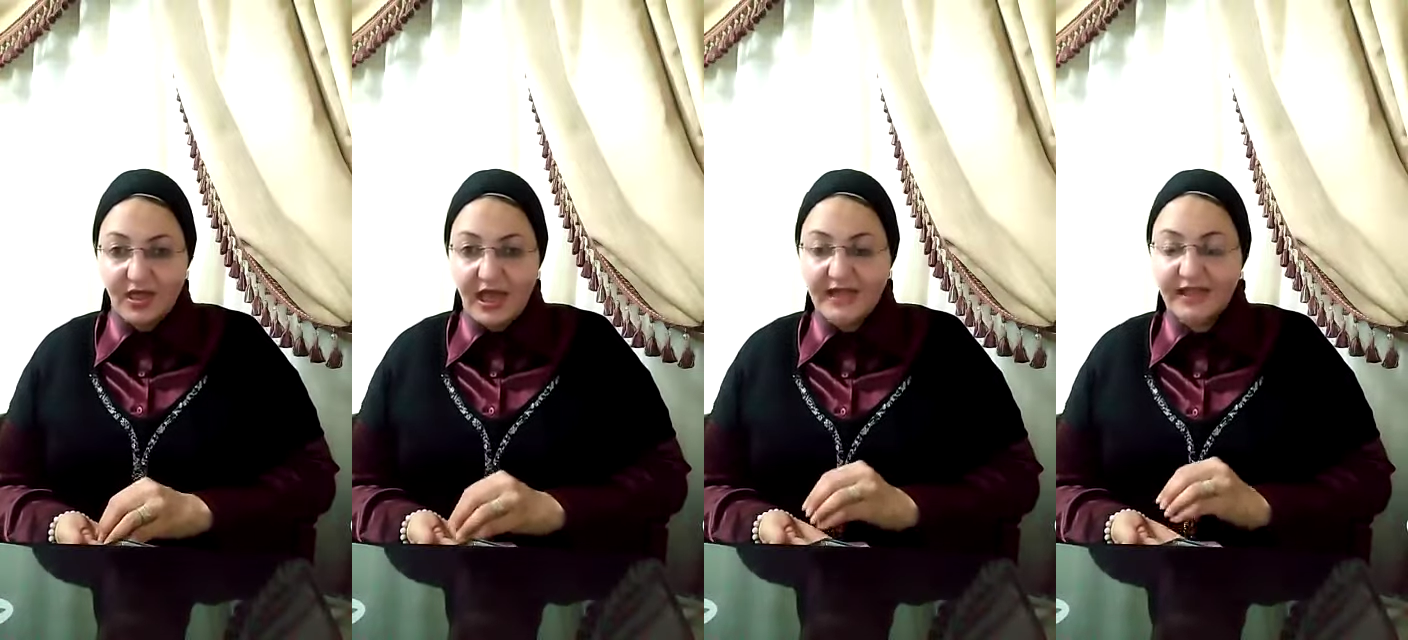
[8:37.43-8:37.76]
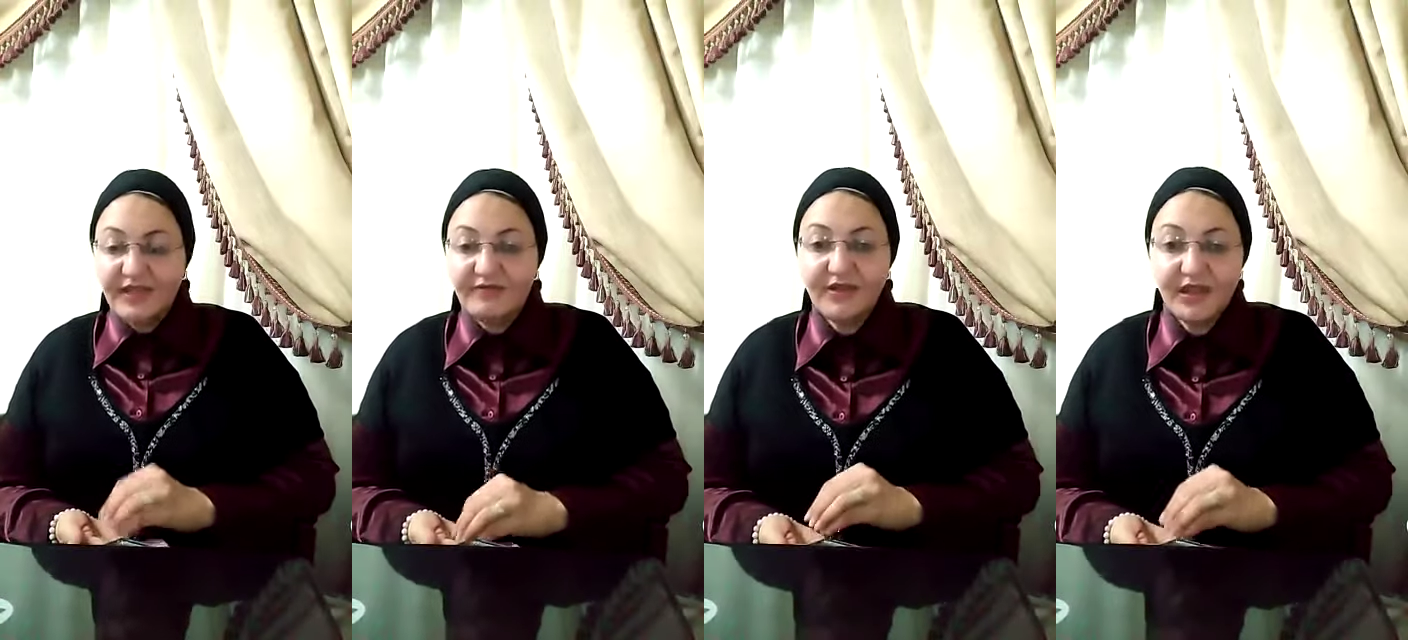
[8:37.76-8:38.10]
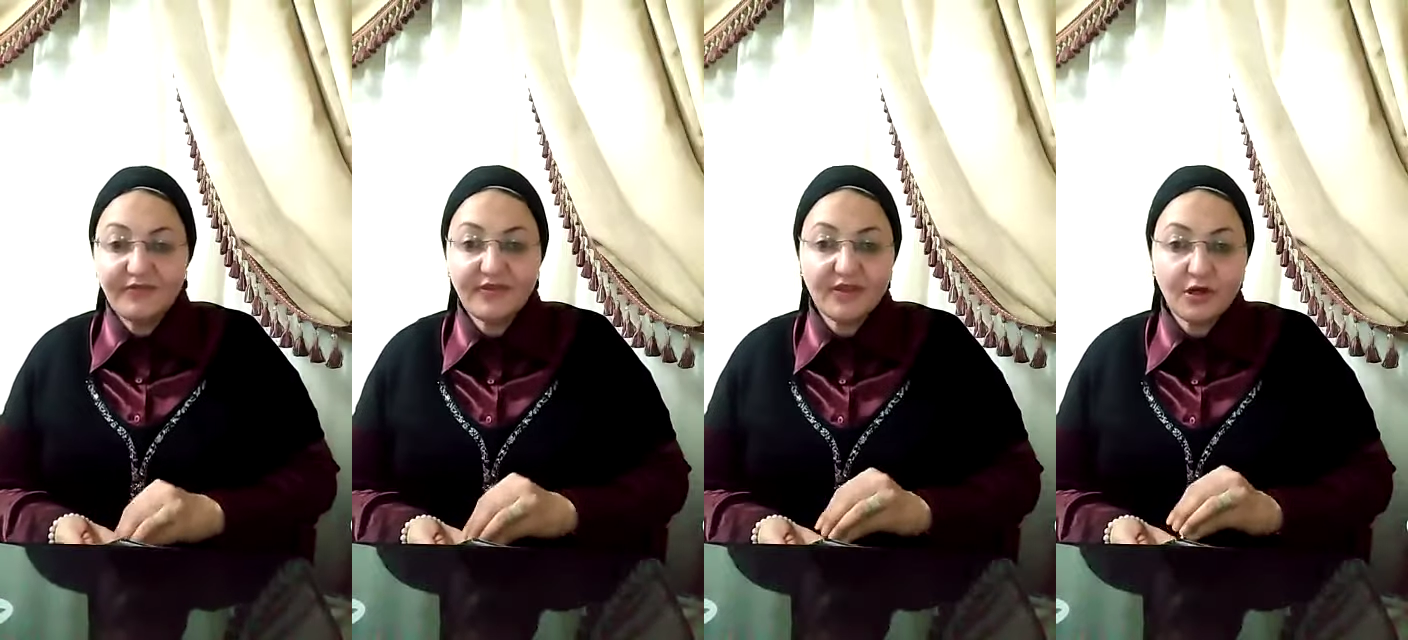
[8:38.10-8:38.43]
and even
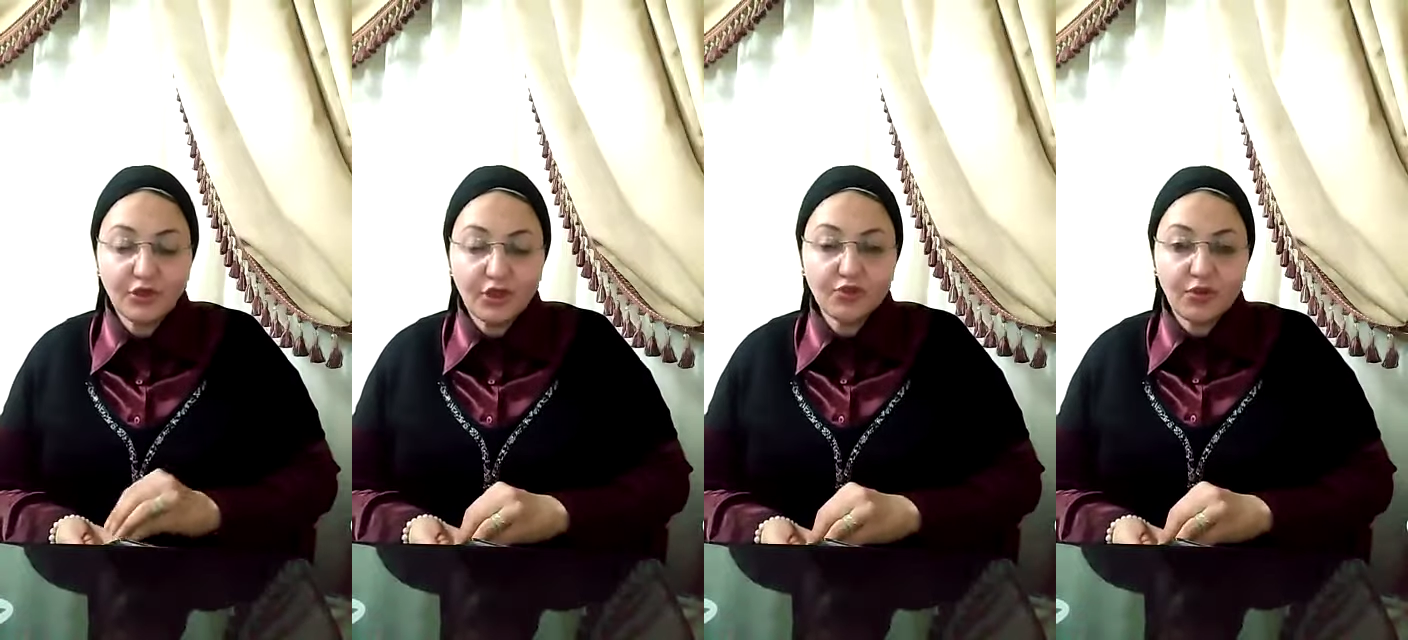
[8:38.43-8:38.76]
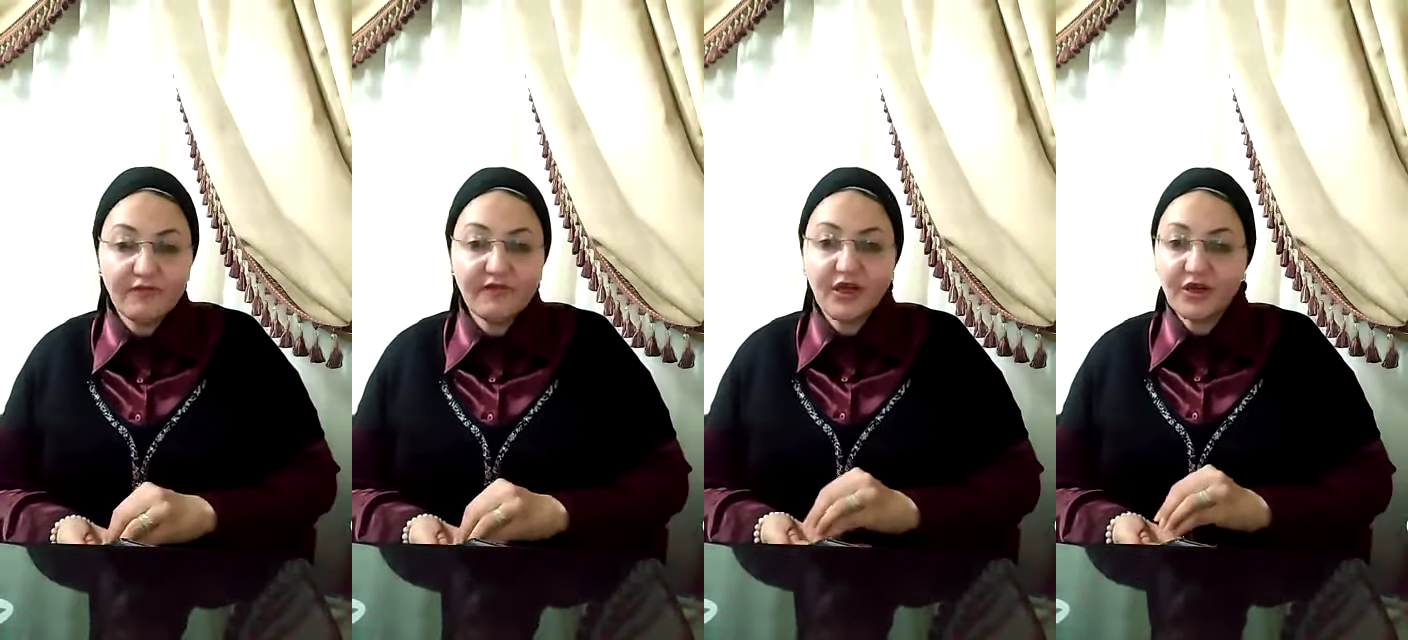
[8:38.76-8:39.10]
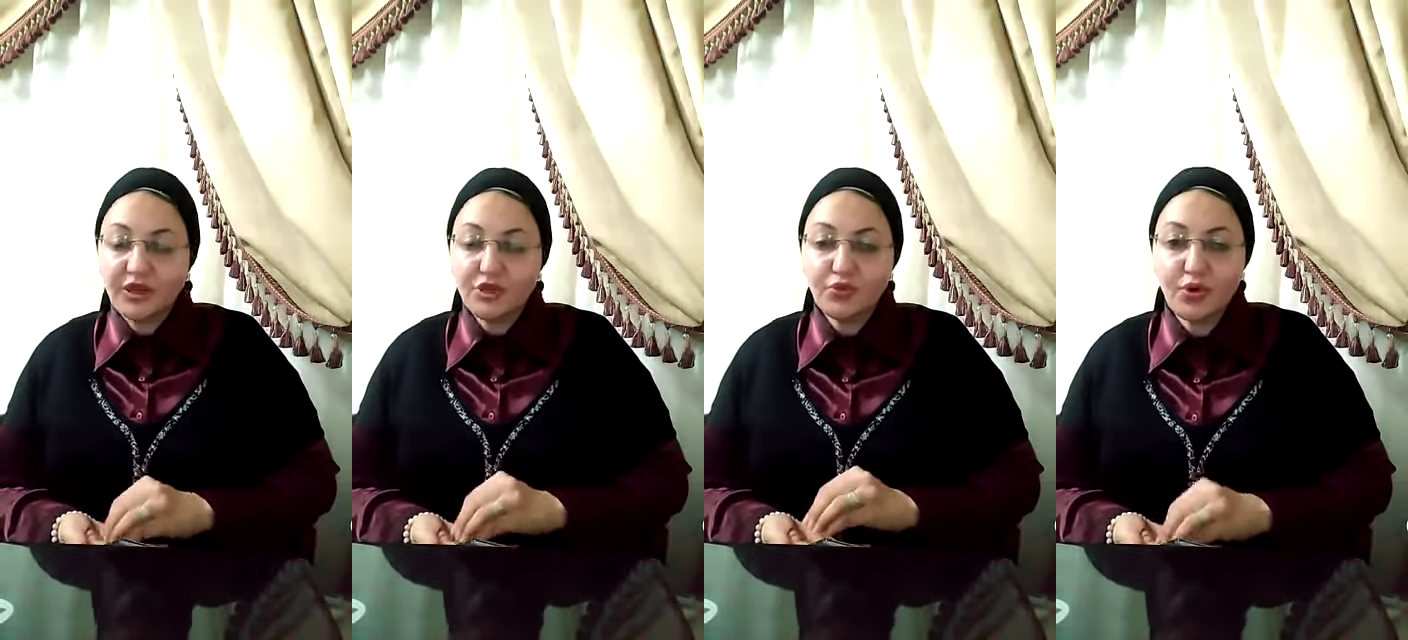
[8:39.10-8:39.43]
if they are
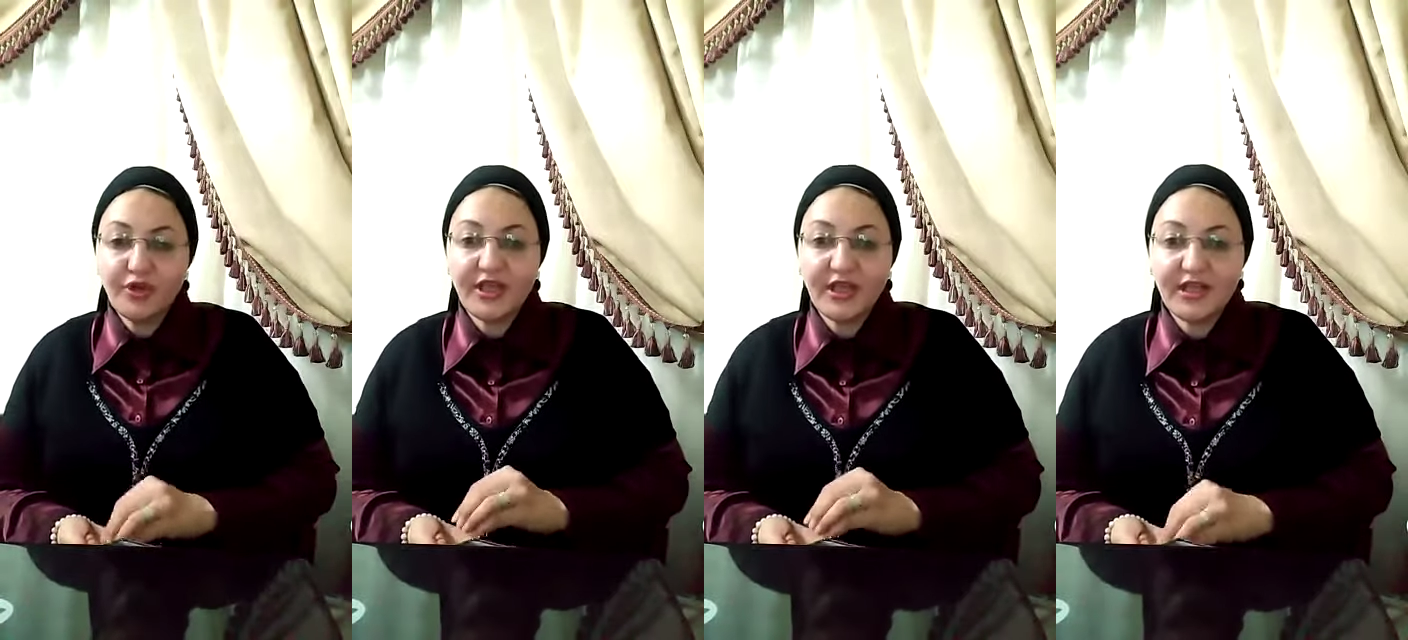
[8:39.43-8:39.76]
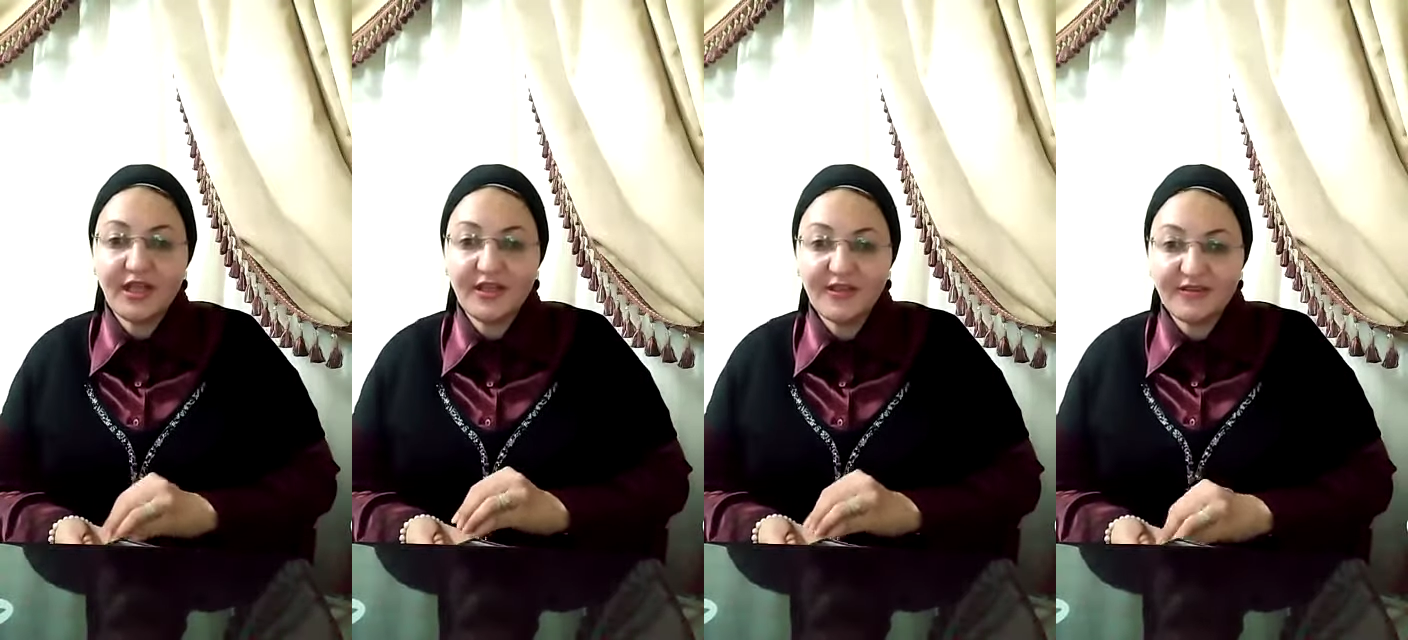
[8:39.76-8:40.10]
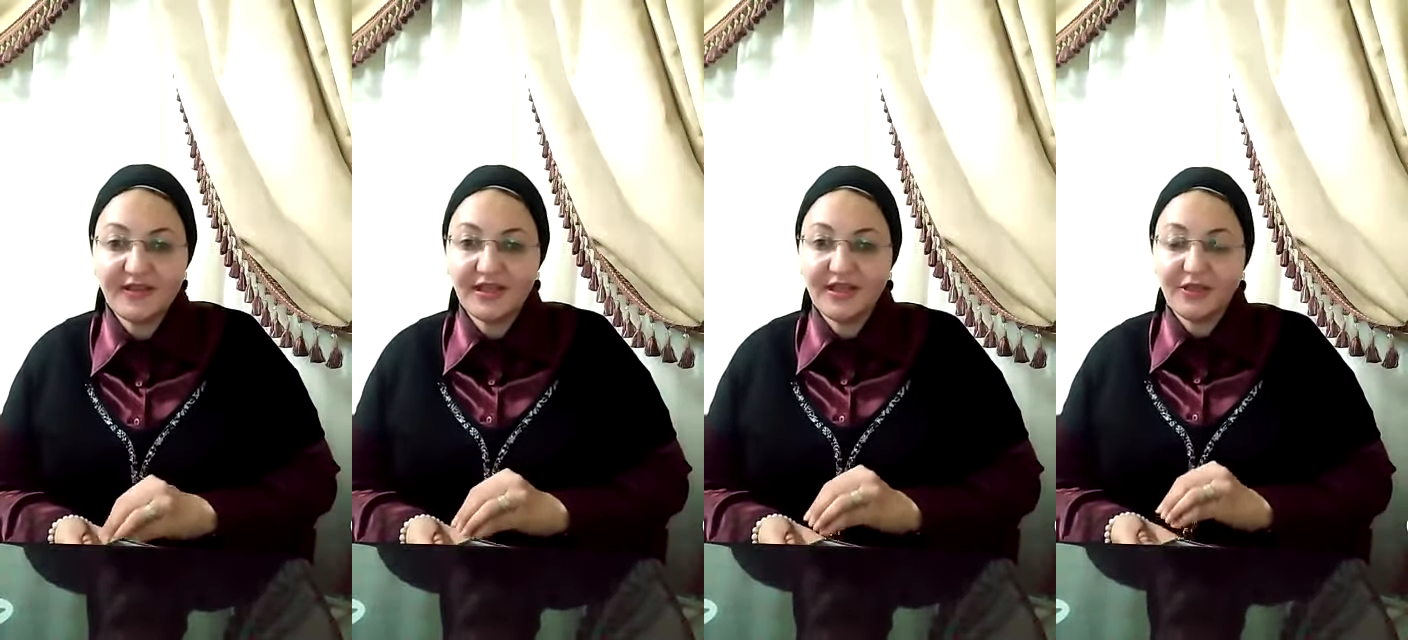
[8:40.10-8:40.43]
not working in an
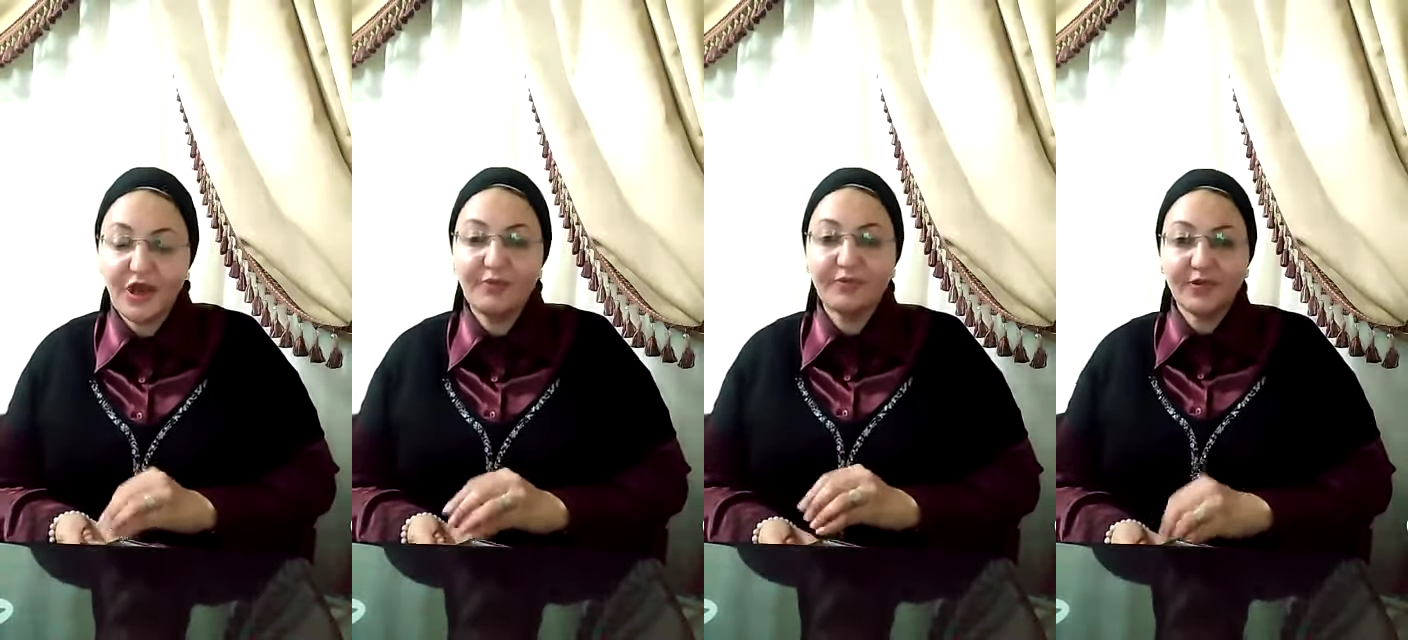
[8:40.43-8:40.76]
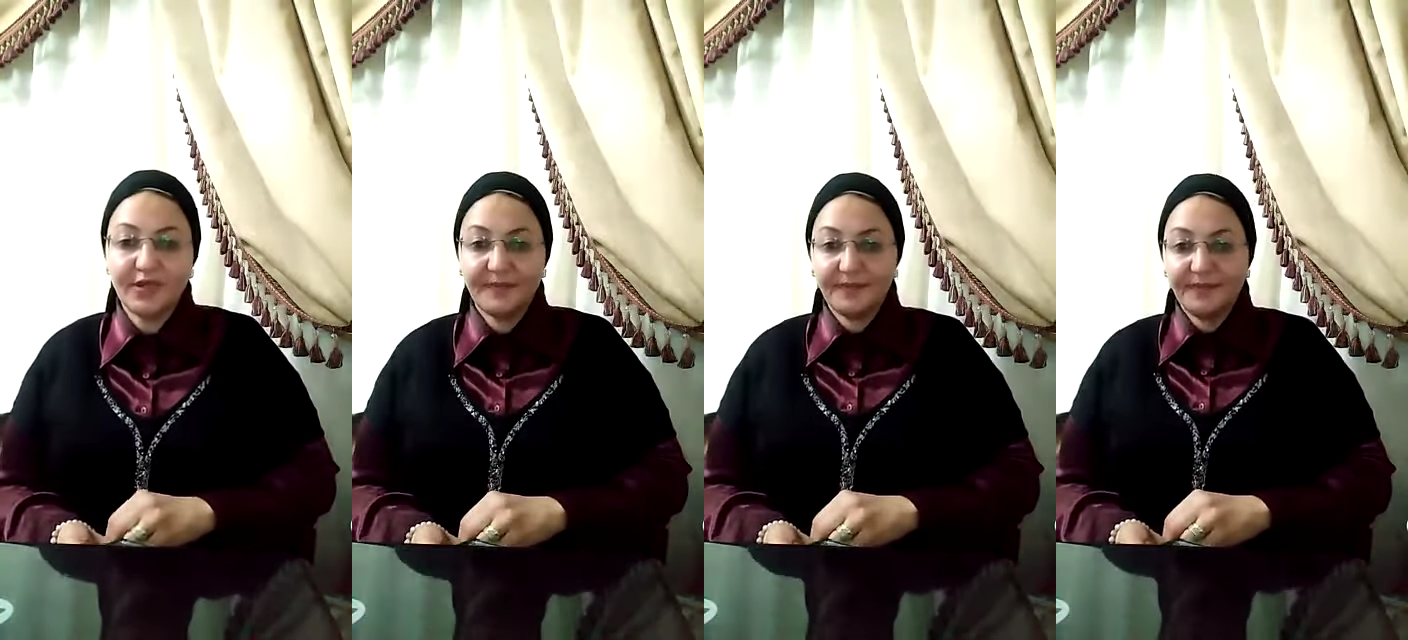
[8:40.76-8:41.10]
ethical company.